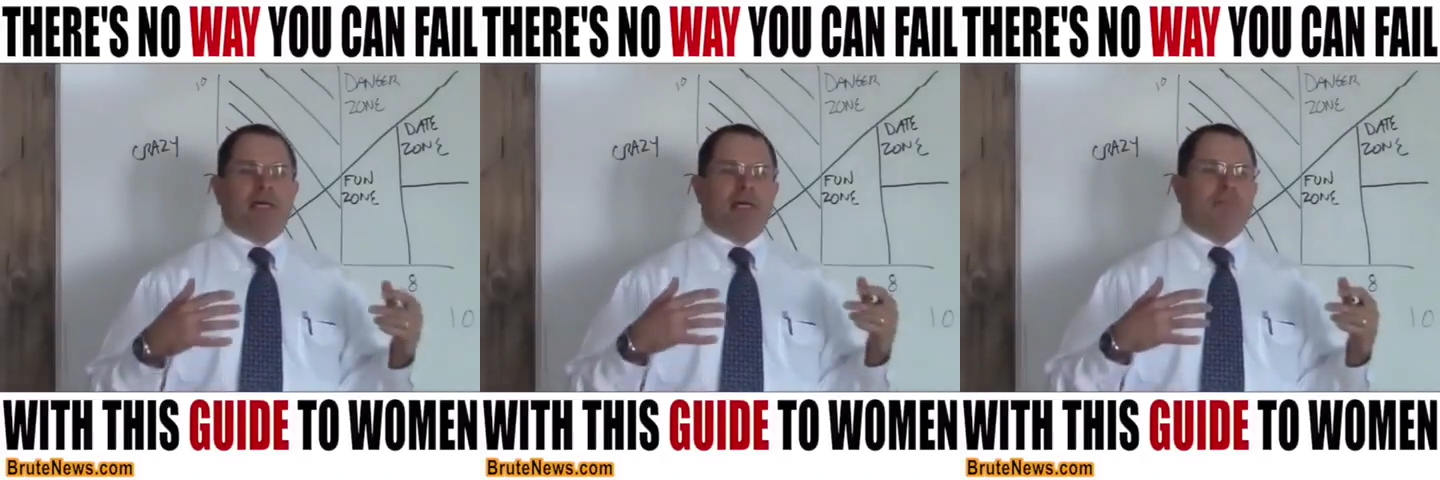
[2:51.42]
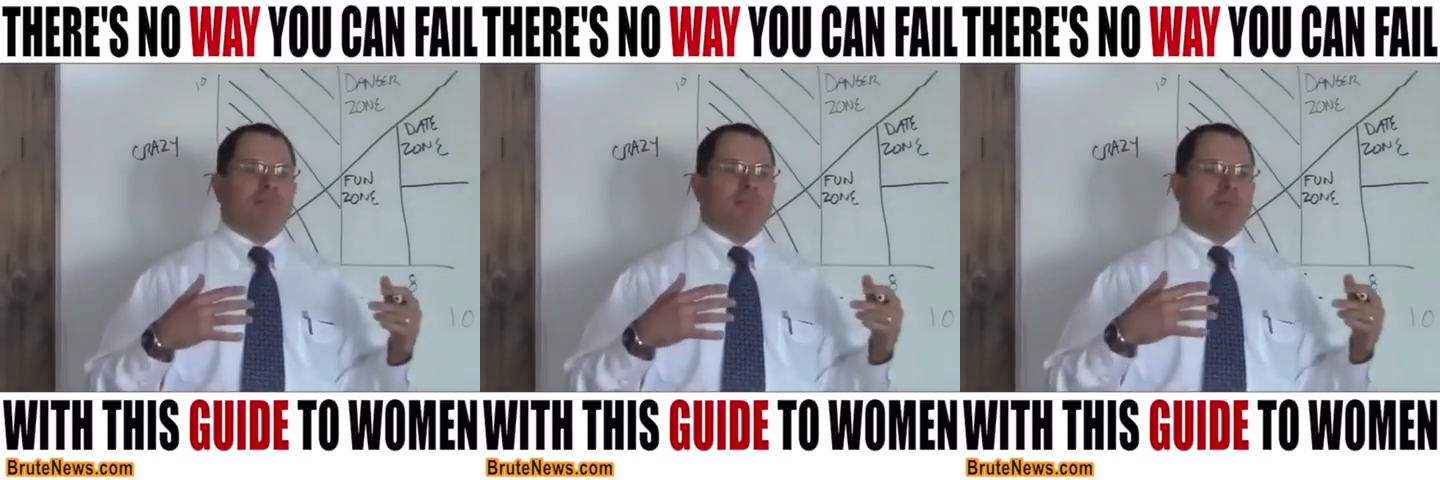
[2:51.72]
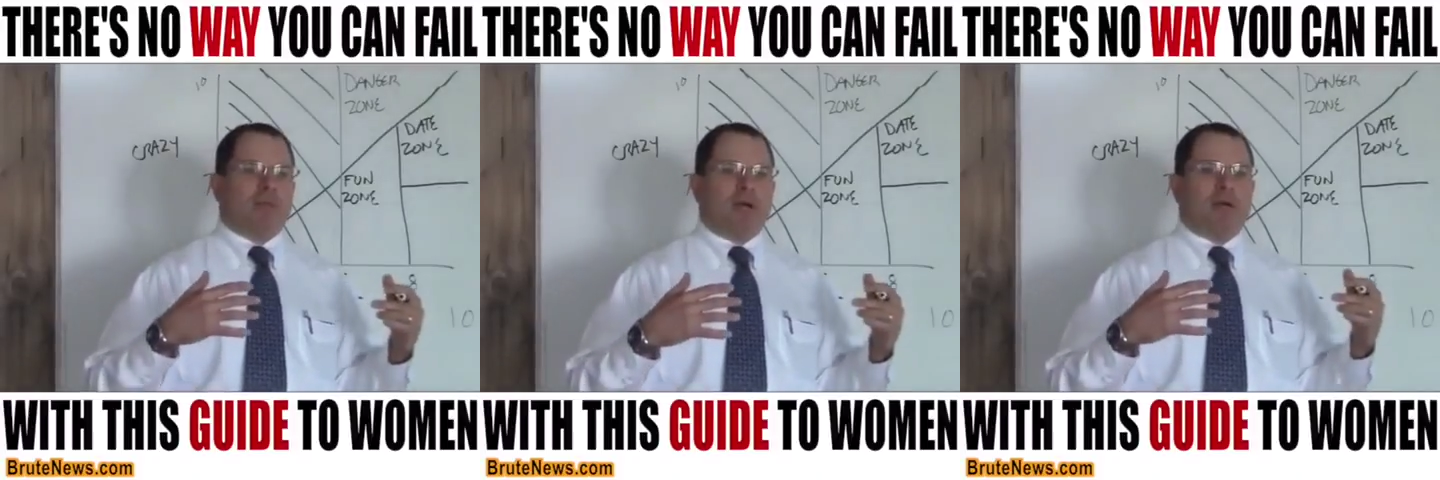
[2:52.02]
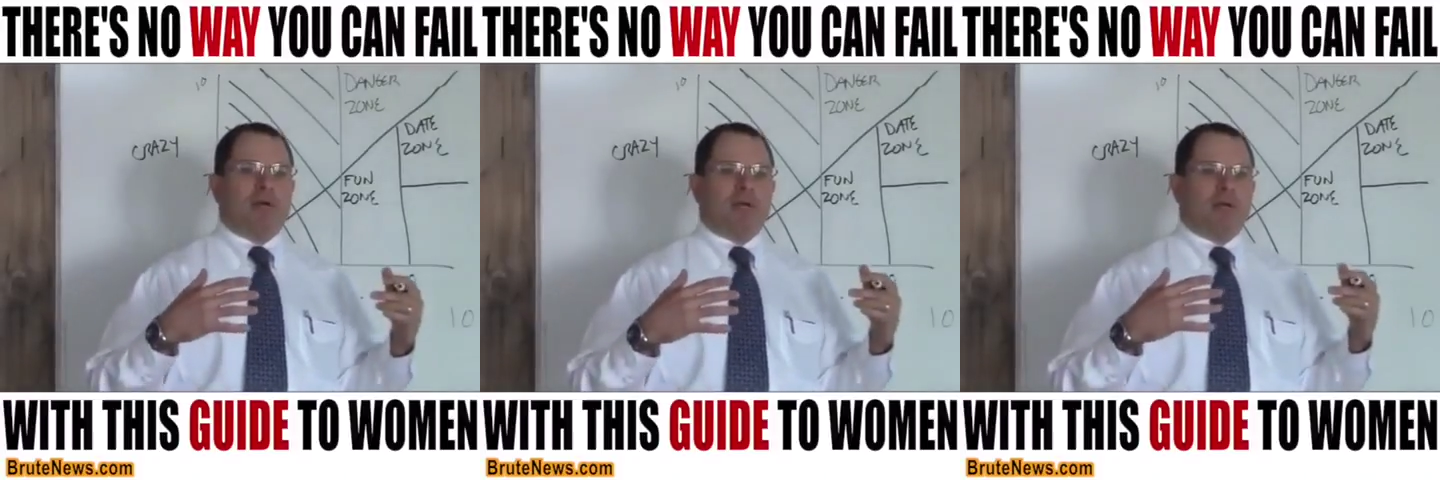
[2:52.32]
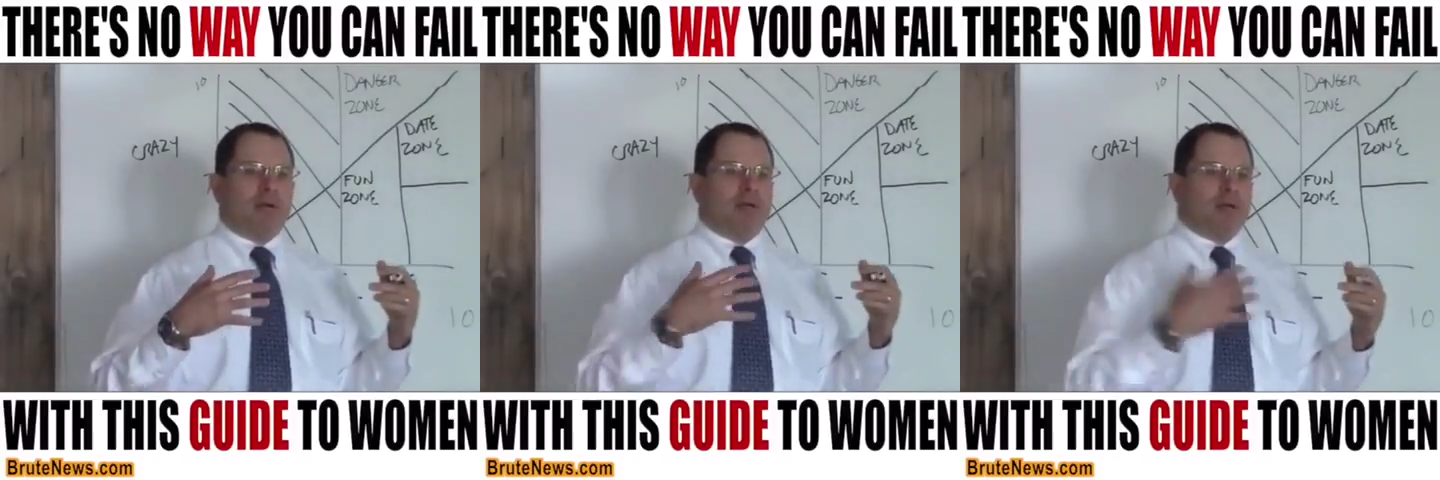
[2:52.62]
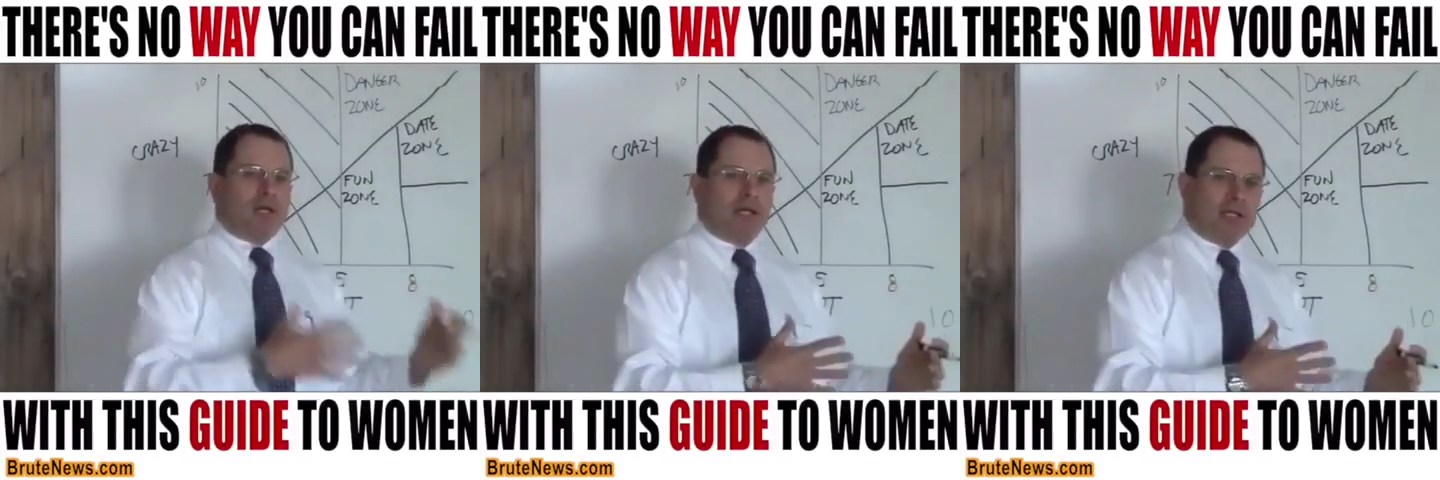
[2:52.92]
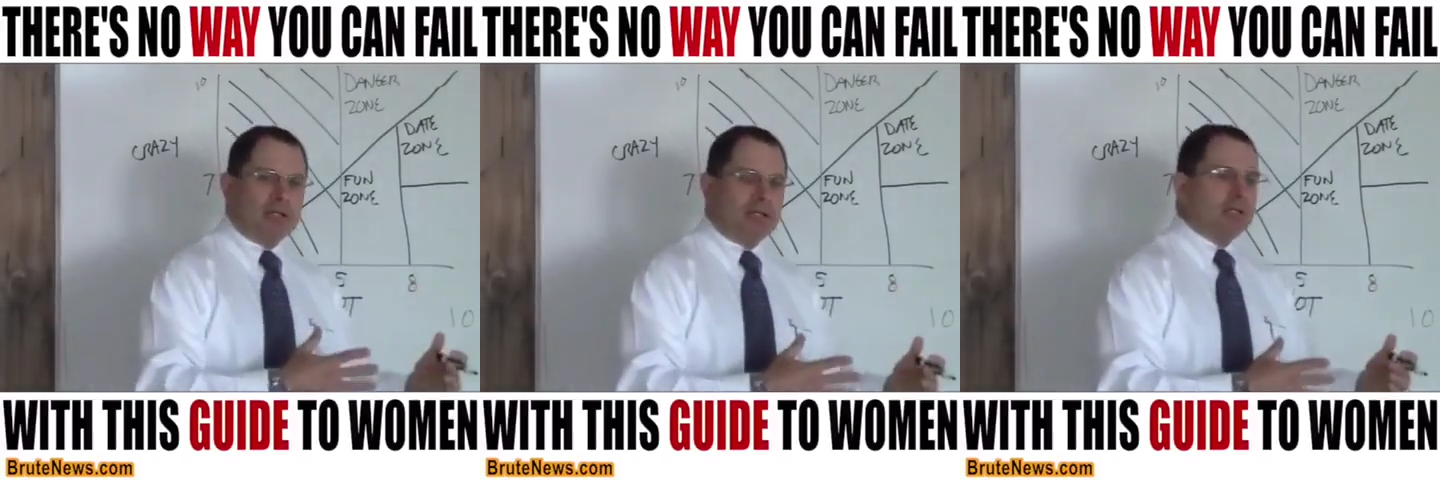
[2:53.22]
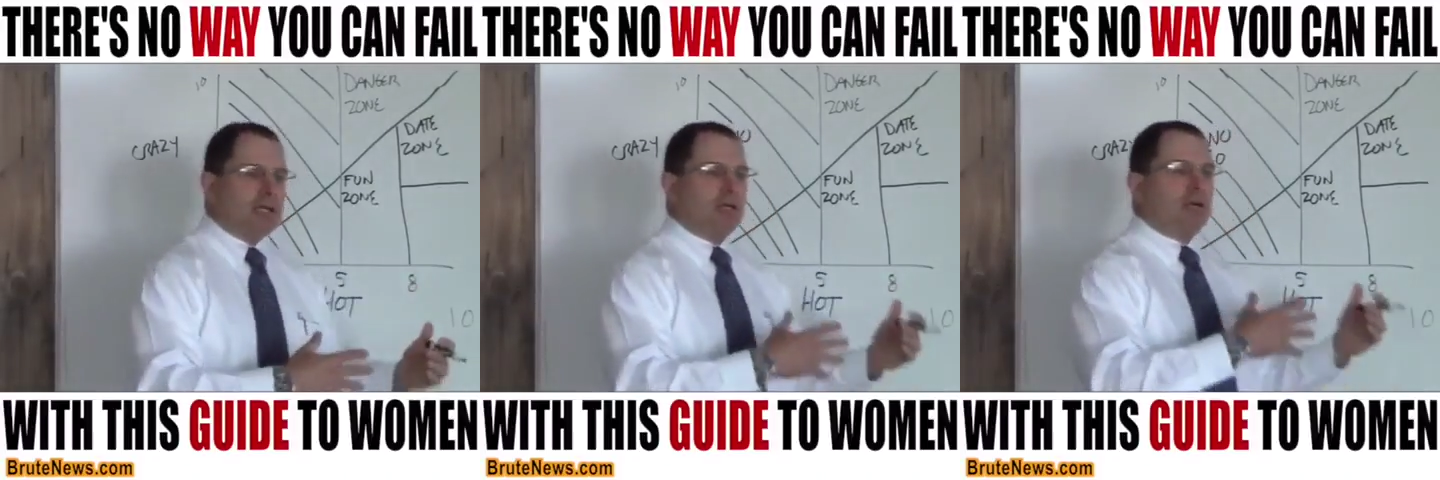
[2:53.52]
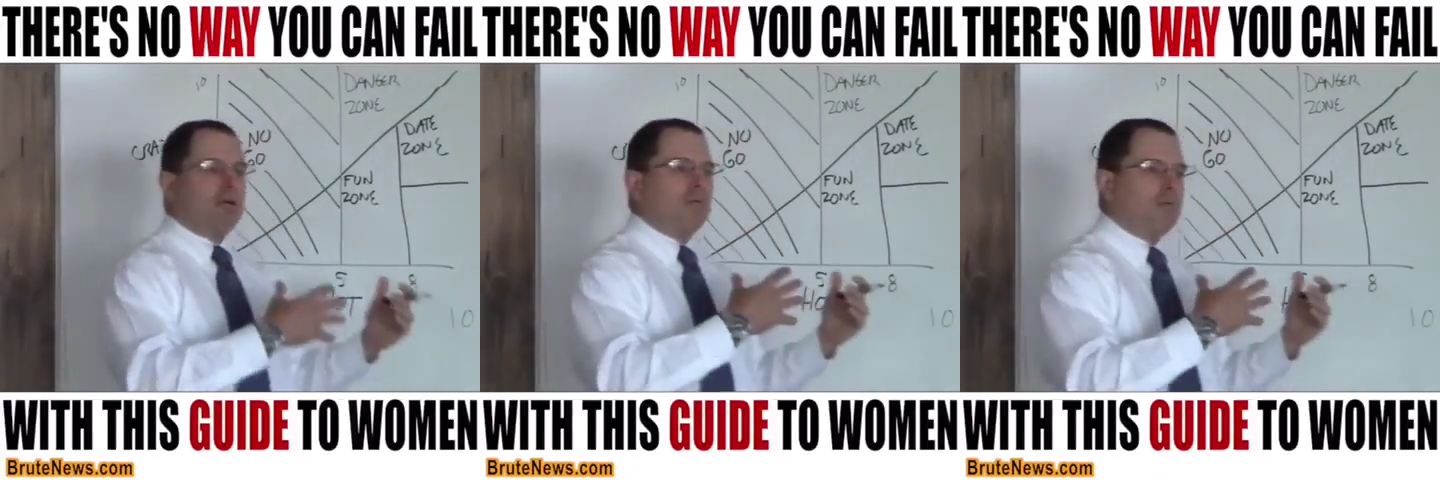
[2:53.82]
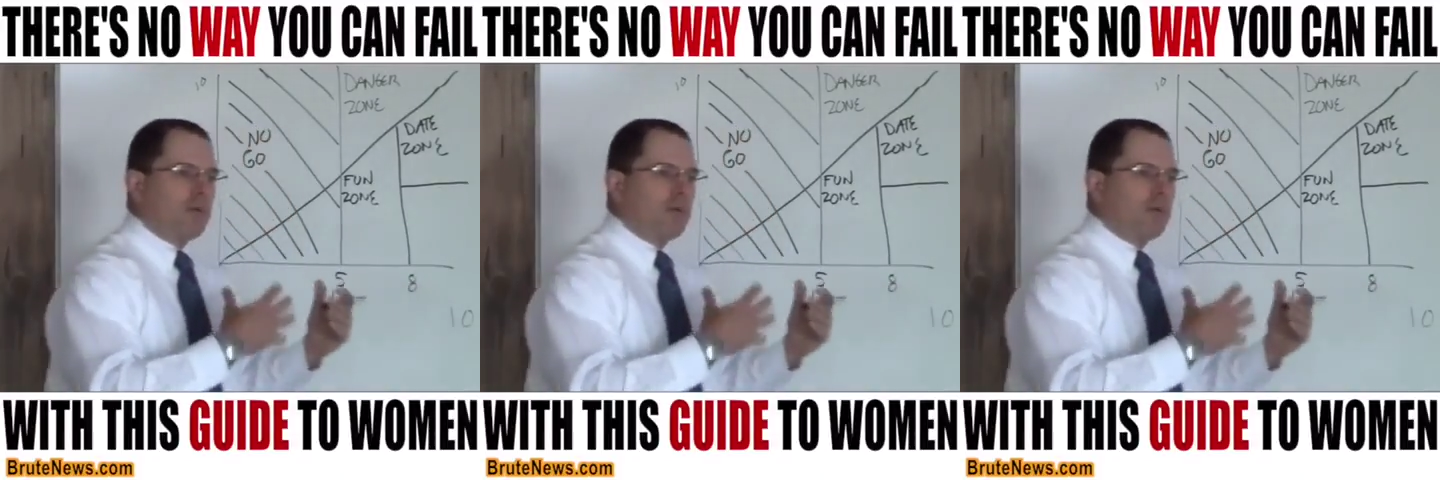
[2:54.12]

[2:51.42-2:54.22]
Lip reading: They're good looking and they're